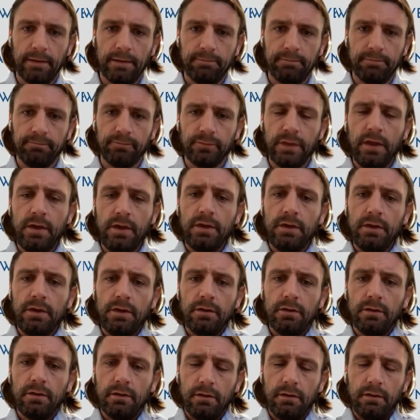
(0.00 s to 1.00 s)
through
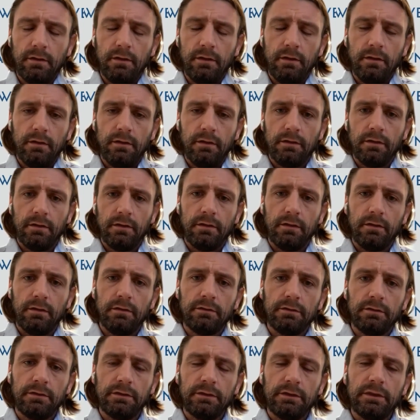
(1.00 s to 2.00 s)
this feeder structure. I
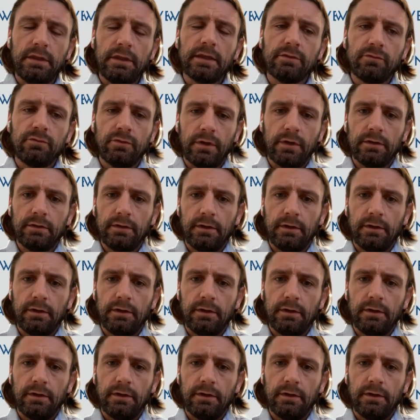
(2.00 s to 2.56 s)
also rolled the